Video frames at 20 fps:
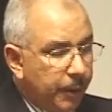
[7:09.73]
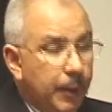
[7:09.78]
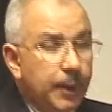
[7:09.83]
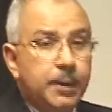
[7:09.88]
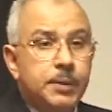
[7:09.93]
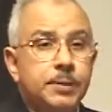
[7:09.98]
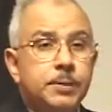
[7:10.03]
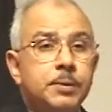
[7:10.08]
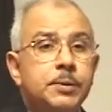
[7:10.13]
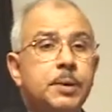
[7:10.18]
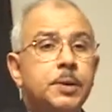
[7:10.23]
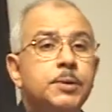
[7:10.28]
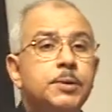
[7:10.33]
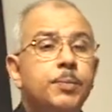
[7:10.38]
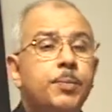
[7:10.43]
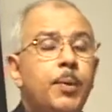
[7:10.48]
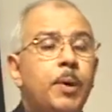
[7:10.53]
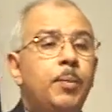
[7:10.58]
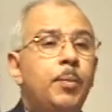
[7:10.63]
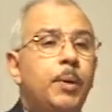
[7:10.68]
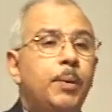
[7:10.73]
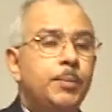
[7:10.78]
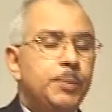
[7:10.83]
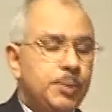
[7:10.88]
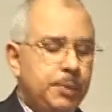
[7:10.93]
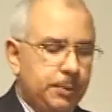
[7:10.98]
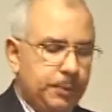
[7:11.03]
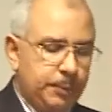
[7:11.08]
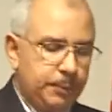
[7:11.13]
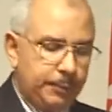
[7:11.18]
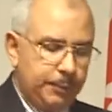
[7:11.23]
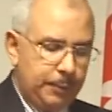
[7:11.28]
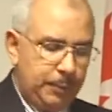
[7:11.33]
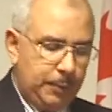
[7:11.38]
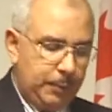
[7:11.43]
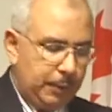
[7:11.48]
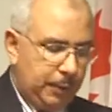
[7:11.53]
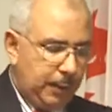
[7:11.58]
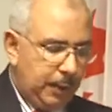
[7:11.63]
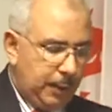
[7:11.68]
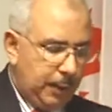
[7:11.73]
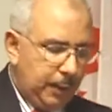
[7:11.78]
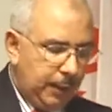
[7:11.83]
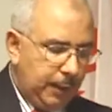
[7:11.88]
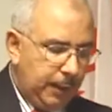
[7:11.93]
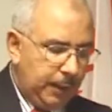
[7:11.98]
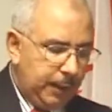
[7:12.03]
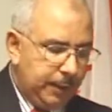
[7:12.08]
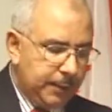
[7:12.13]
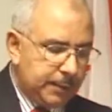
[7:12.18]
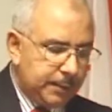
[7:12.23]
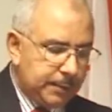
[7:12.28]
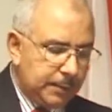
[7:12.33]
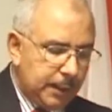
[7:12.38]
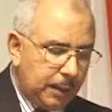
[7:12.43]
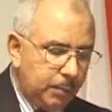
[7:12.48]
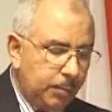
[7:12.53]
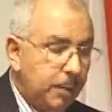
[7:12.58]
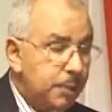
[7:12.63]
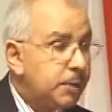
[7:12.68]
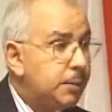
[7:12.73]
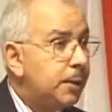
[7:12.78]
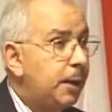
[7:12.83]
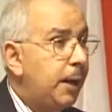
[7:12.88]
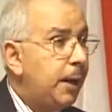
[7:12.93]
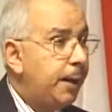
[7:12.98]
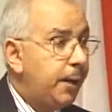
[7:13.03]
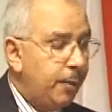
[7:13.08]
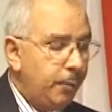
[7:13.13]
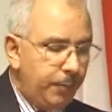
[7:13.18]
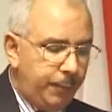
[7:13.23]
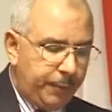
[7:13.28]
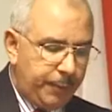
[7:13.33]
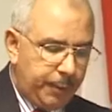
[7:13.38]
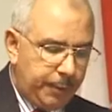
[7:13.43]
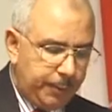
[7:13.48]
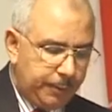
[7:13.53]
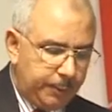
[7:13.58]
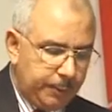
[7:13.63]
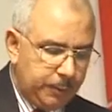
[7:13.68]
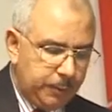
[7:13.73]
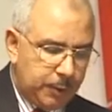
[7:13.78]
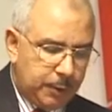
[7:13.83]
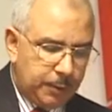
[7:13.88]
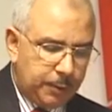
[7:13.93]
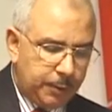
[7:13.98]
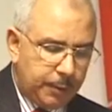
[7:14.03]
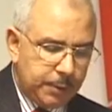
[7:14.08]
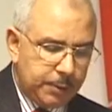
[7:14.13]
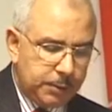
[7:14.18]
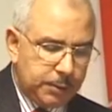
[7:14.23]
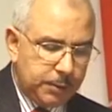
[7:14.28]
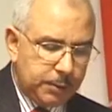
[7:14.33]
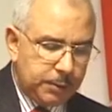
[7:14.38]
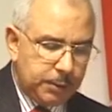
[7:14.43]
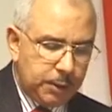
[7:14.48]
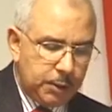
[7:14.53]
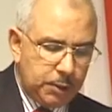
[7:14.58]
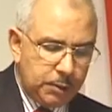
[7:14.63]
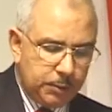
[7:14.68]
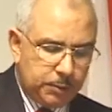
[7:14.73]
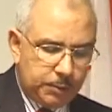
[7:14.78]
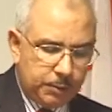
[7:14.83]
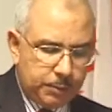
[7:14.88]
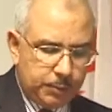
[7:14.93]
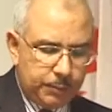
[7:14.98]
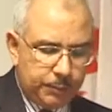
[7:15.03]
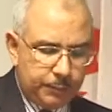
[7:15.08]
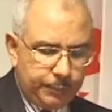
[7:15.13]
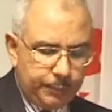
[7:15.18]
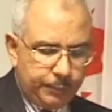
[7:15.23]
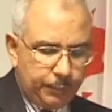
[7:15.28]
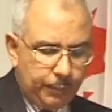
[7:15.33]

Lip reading: recognized such problems and established AOFI to address these issues.